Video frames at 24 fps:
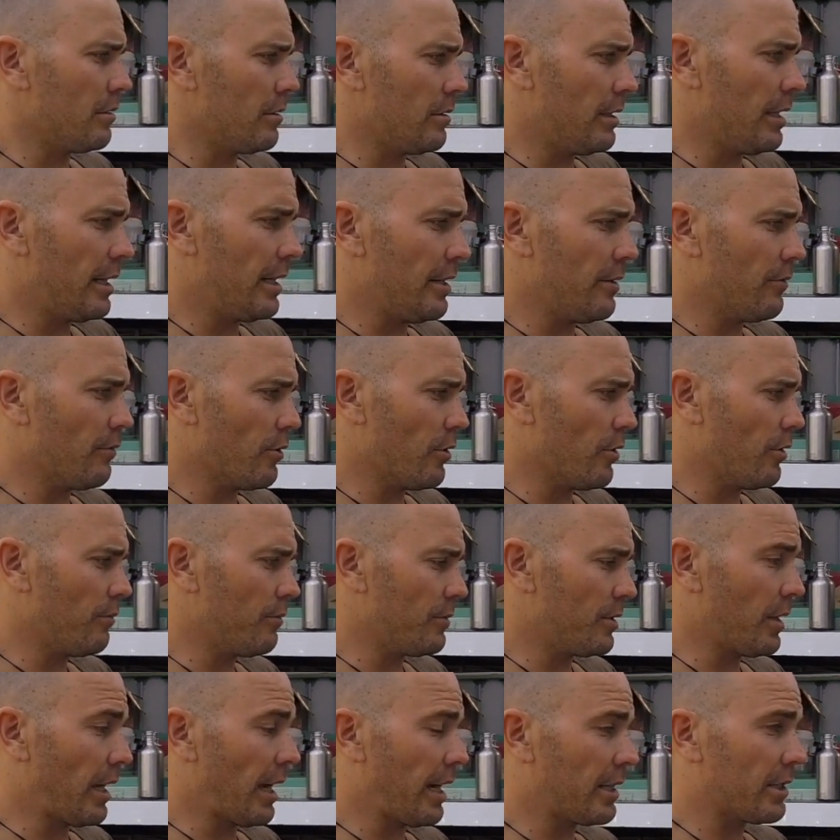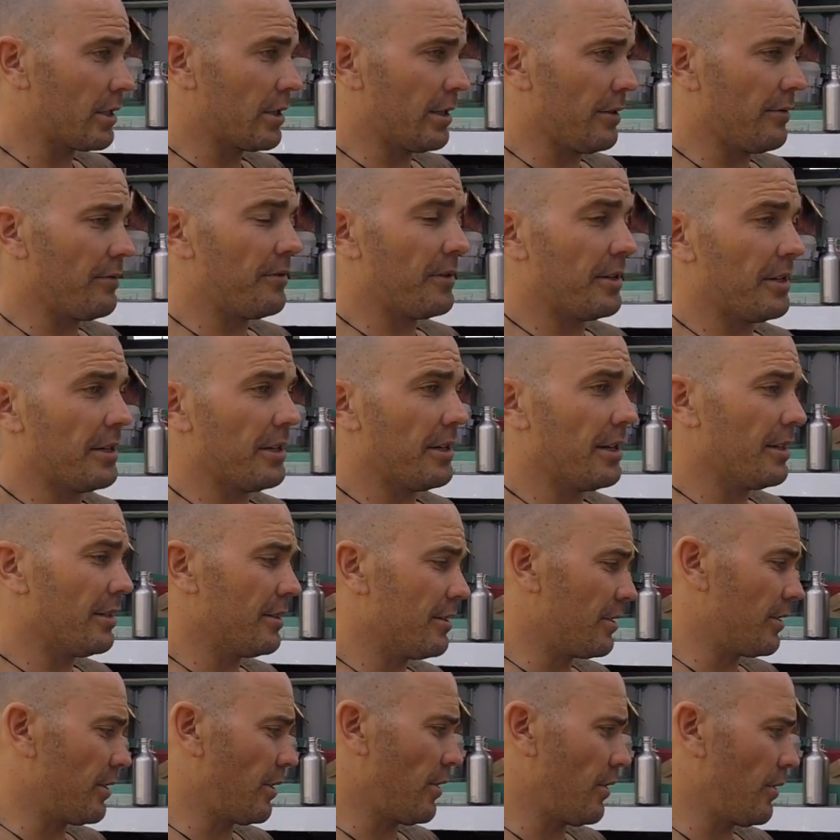to actually fit it in.
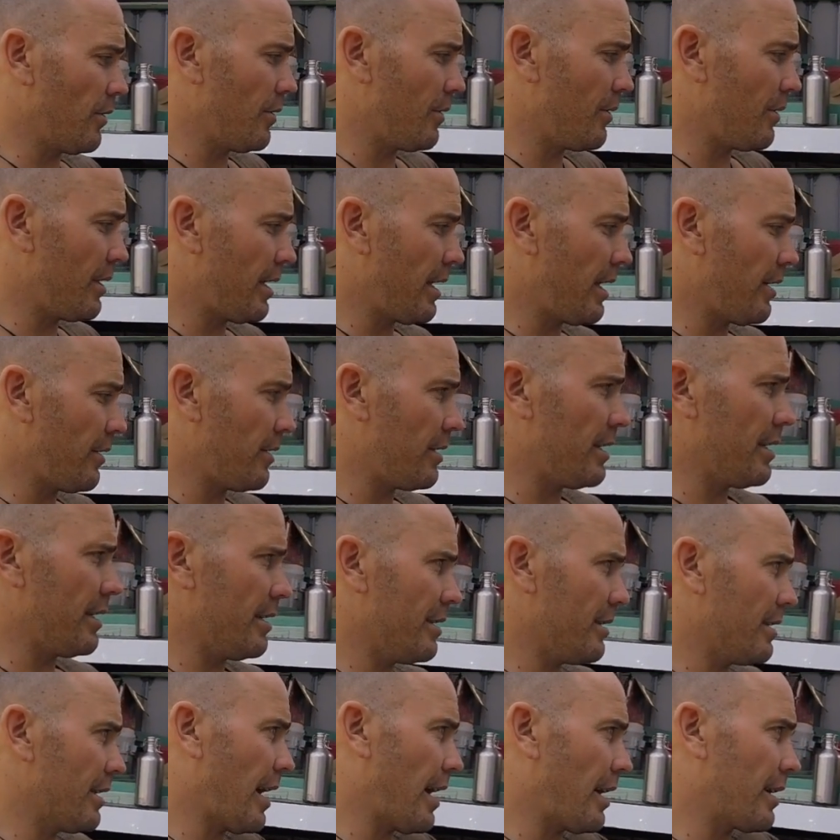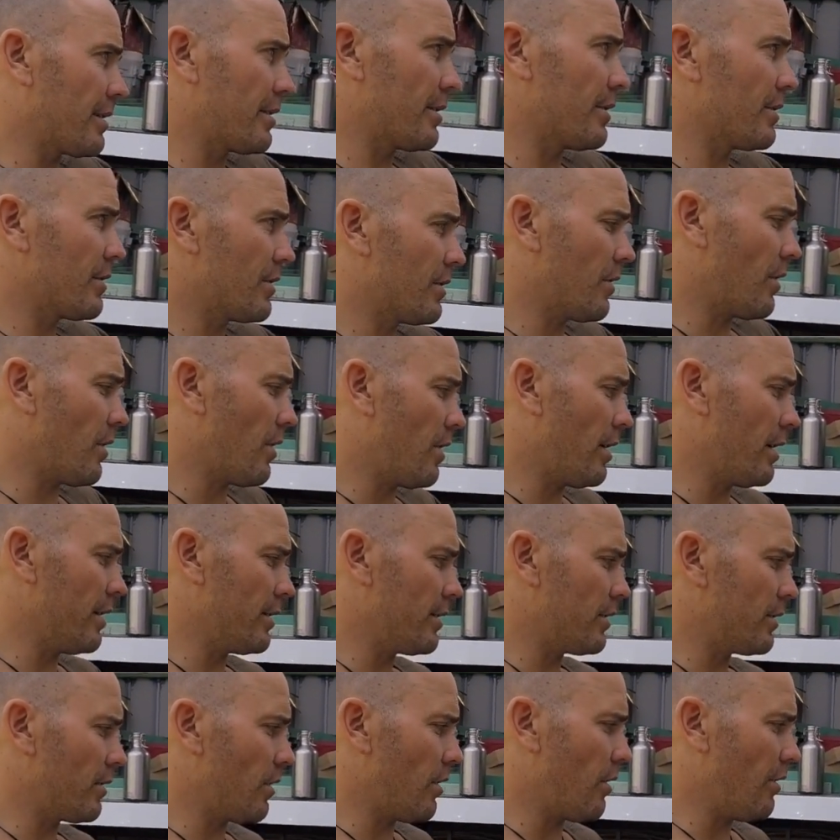So they're the exact
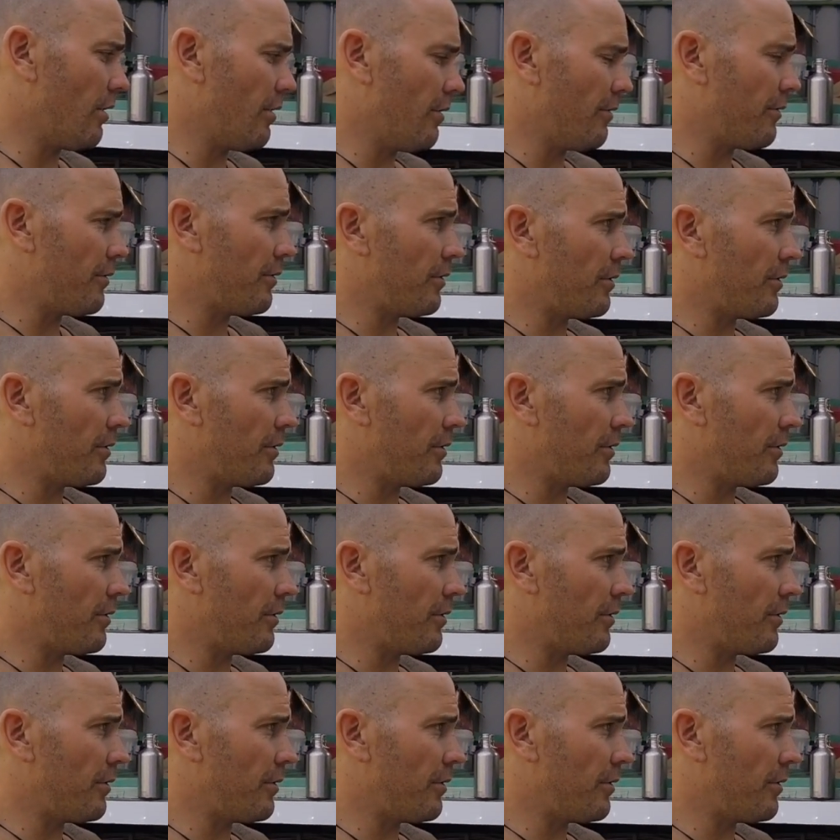size of